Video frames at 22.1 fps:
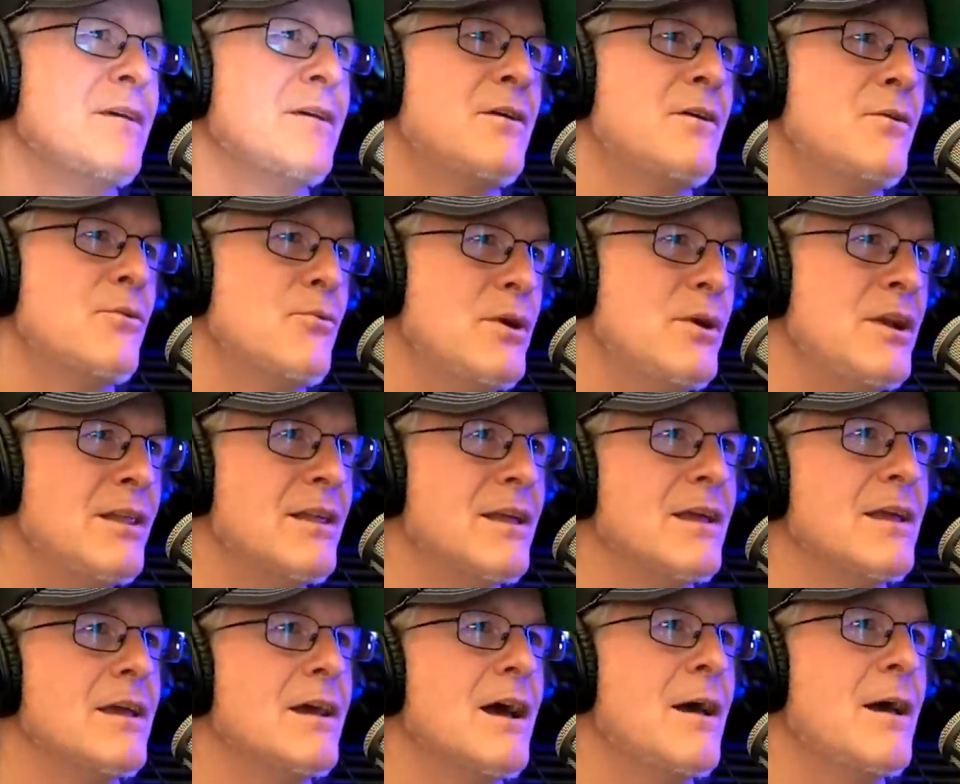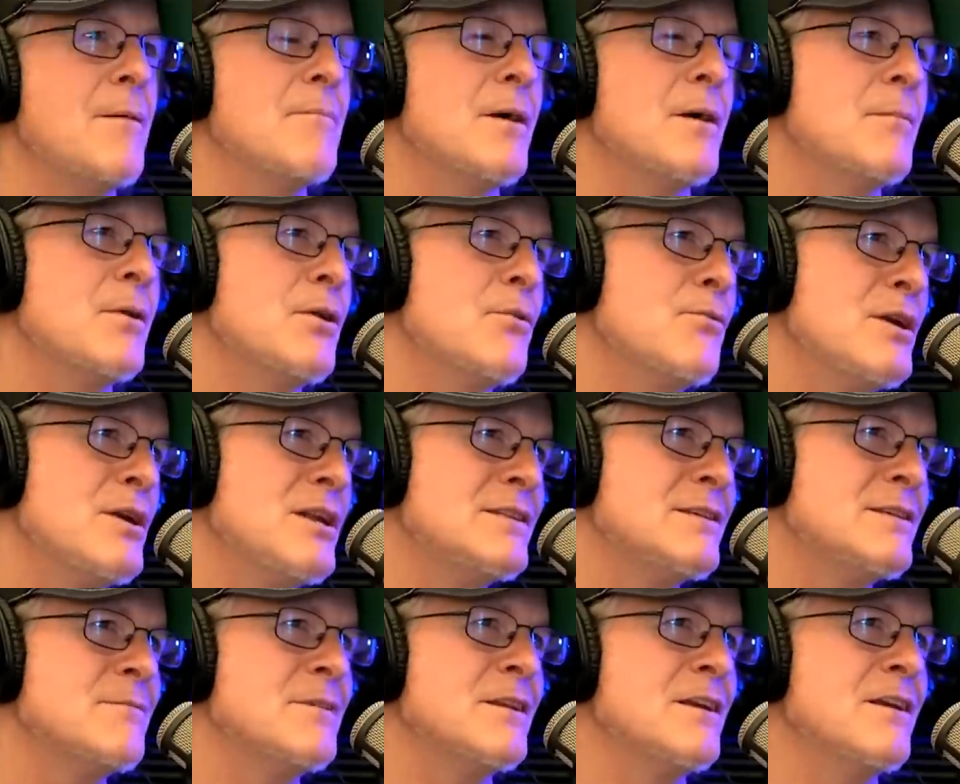really, I'm, I'm going to read
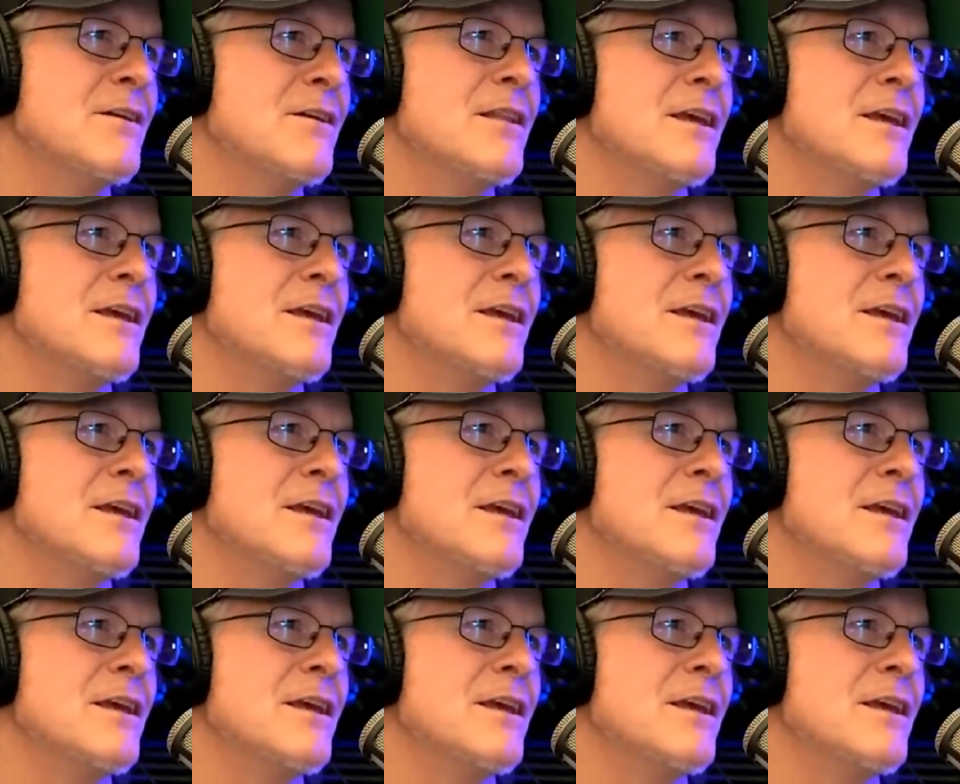something here.